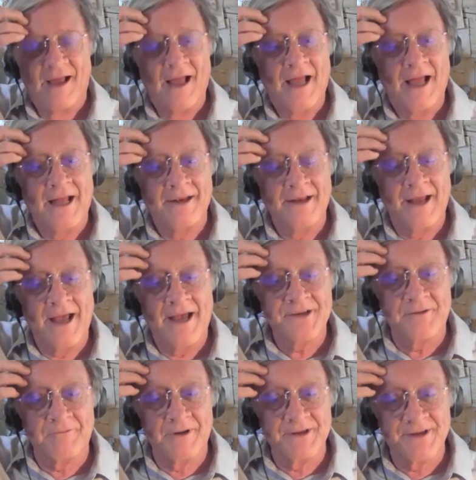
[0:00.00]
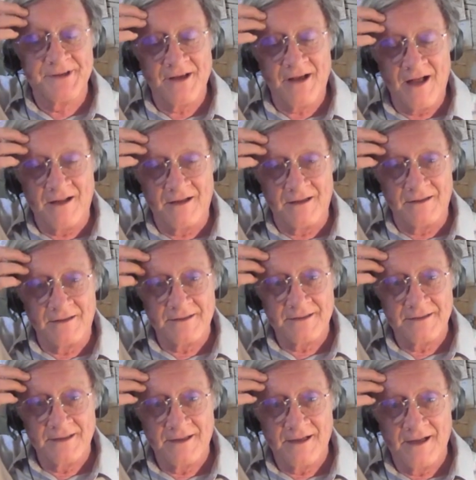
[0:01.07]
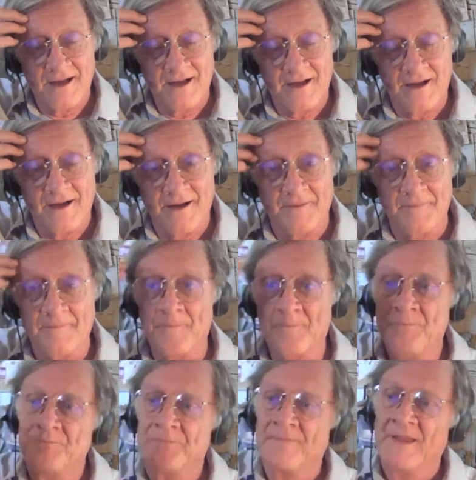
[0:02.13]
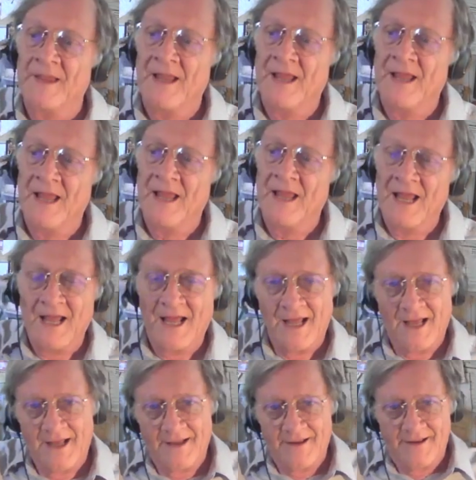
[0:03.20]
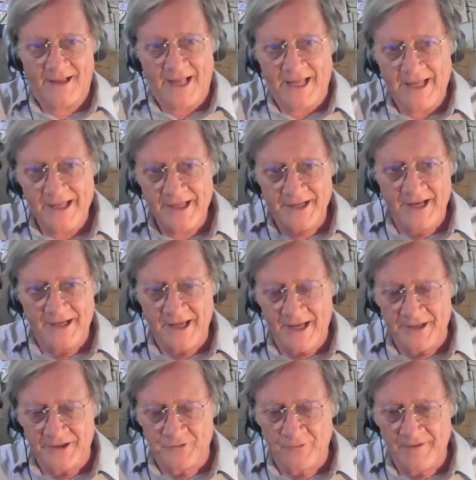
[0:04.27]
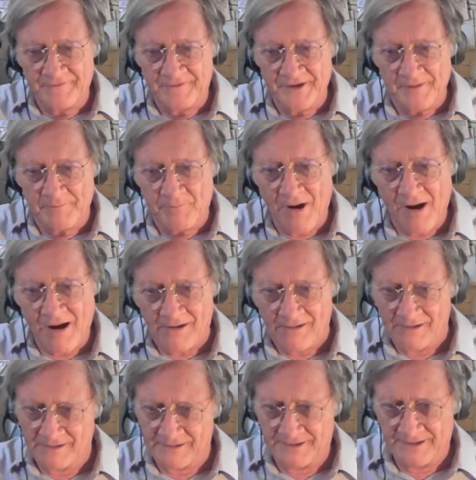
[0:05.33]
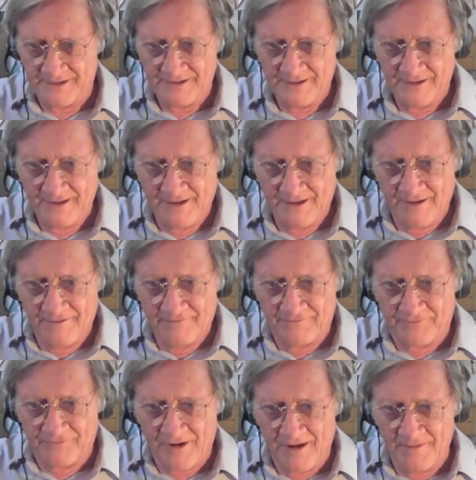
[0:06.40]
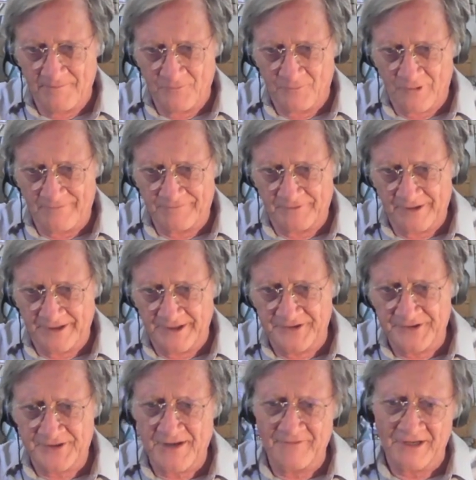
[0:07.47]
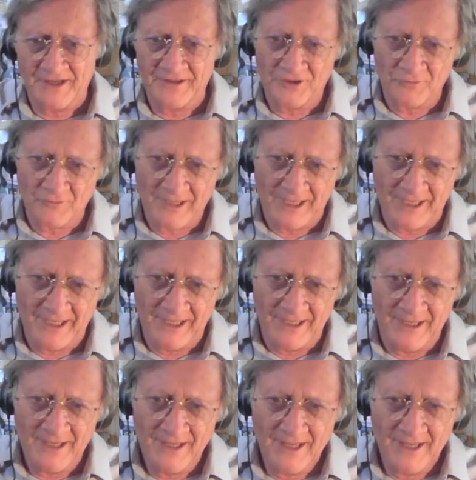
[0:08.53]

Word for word: And as a result, um. he and I kind of drifted apart from roughly seventy-three